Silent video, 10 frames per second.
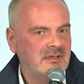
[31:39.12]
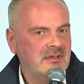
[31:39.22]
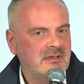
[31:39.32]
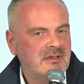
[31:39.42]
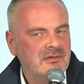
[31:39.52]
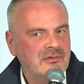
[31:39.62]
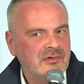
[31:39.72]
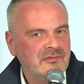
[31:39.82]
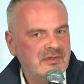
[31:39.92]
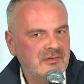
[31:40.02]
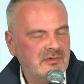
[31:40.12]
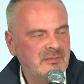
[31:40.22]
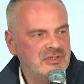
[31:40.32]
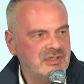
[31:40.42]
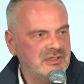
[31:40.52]
These data are
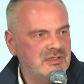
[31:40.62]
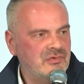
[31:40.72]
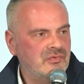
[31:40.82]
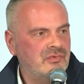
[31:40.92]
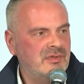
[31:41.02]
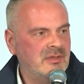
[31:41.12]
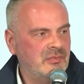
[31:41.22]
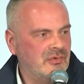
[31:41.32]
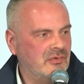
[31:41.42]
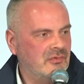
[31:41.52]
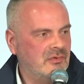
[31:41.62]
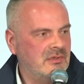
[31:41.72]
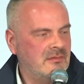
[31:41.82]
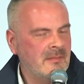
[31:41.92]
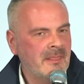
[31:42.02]
also suspected to
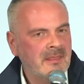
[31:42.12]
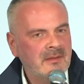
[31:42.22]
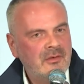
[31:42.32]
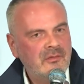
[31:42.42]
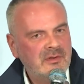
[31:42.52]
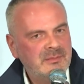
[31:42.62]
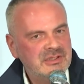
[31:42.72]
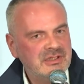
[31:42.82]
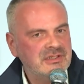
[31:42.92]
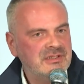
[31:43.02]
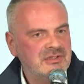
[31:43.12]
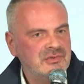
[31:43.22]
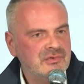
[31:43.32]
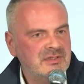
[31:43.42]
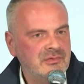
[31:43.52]
coming from a leakage. So we
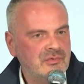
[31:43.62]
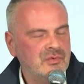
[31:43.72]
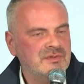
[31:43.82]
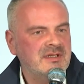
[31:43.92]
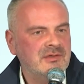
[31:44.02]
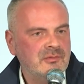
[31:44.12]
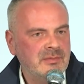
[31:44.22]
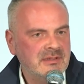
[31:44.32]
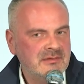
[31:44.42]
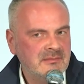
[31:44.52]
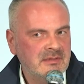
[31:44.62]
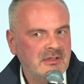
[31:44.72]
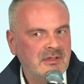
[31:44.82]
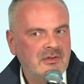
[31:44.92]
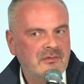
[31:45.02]
won't look for anything,
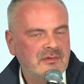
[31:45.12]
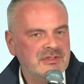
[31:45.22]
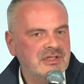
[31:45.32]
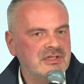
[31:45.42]
not